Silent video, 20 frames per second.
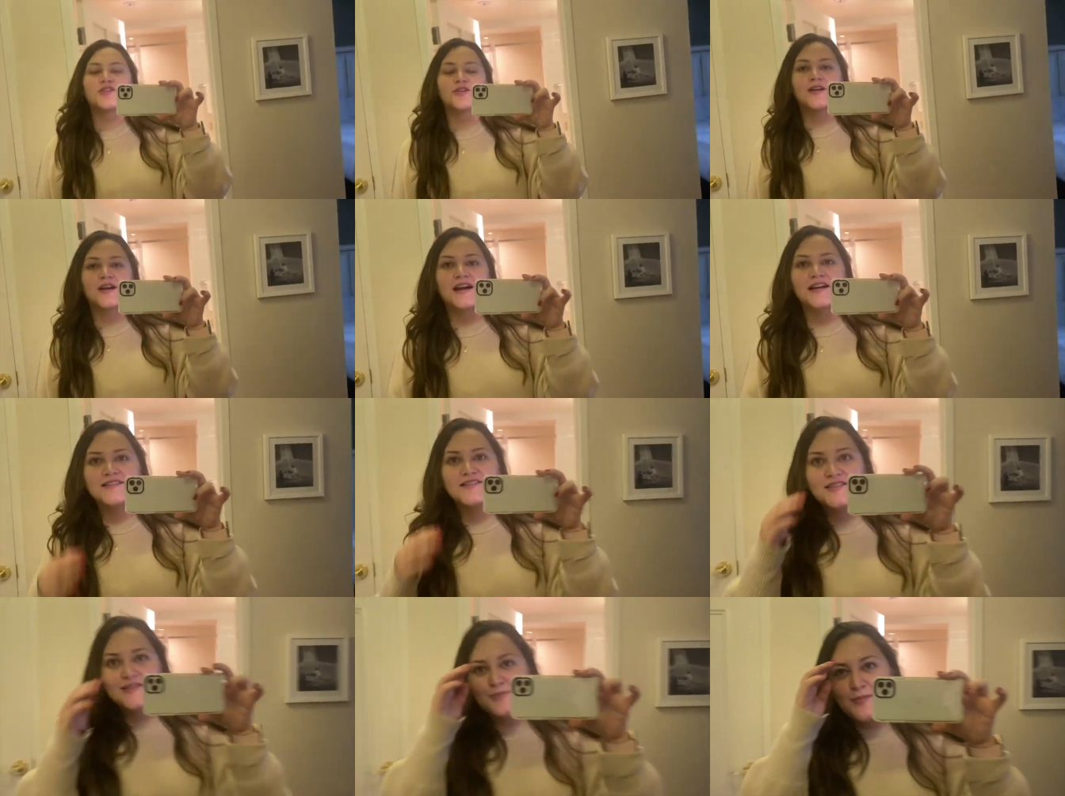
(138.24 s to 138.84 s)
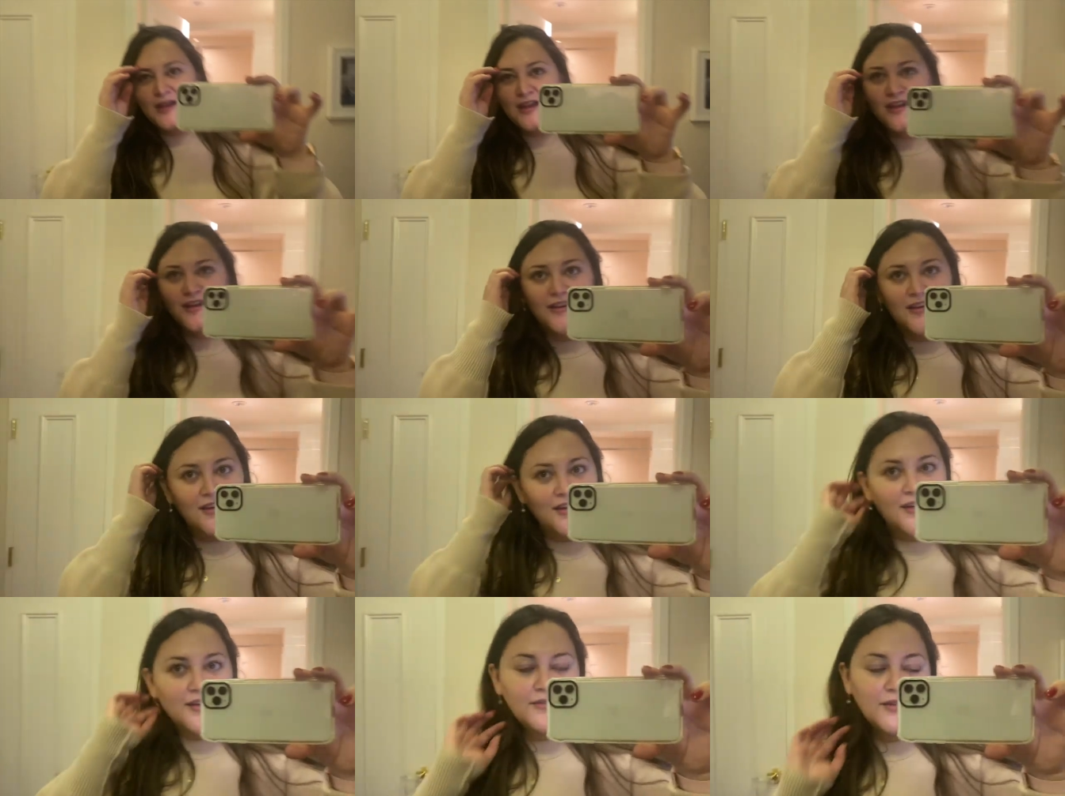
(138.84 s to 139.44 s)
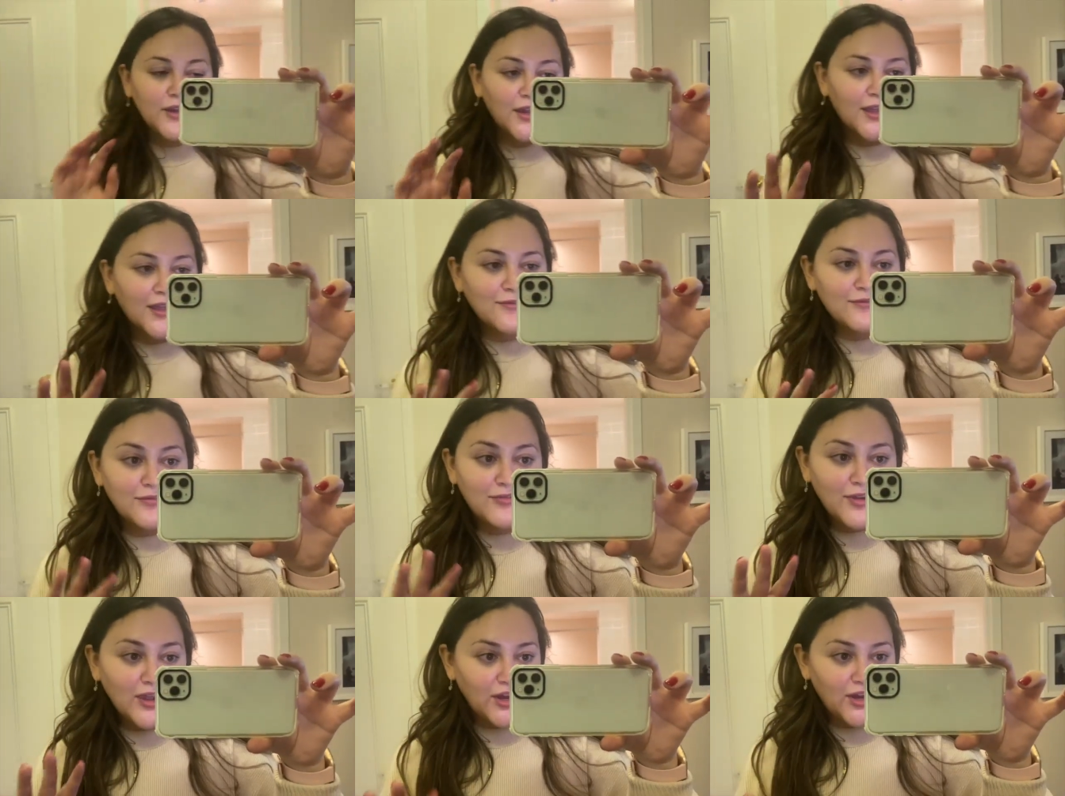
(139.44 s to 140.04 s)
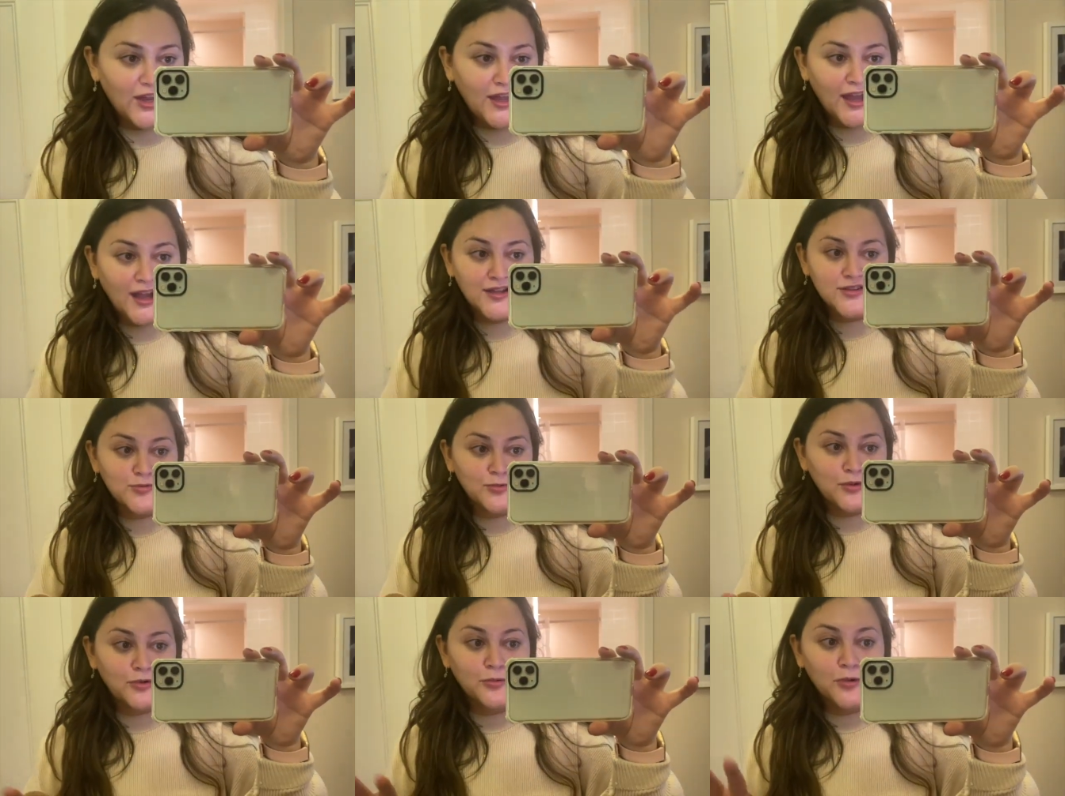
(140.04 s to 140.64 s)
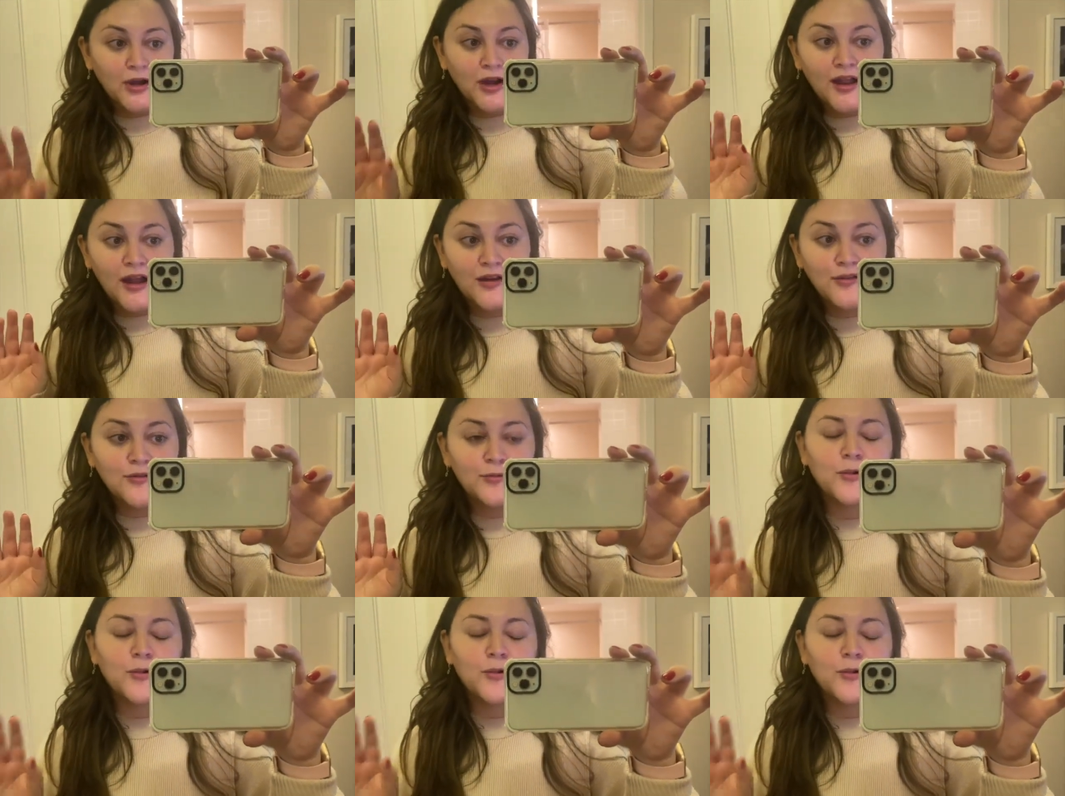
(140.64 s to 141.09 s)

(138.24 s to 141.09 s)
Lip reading: you guys my very, very casual work.